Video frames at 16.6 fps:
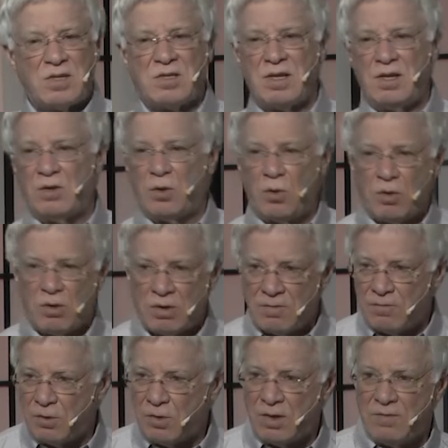is He Lord
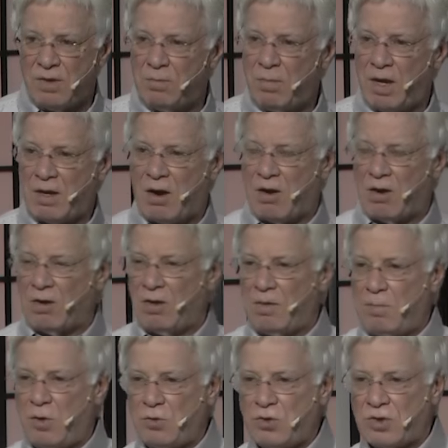if you're living by carnal
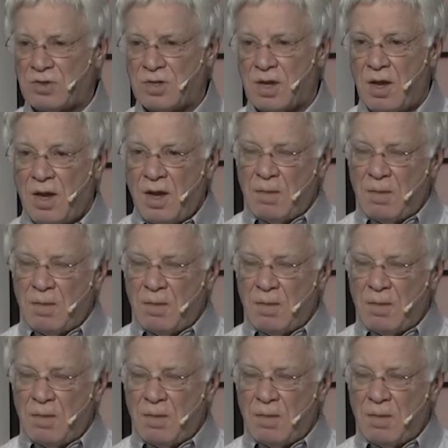emotions.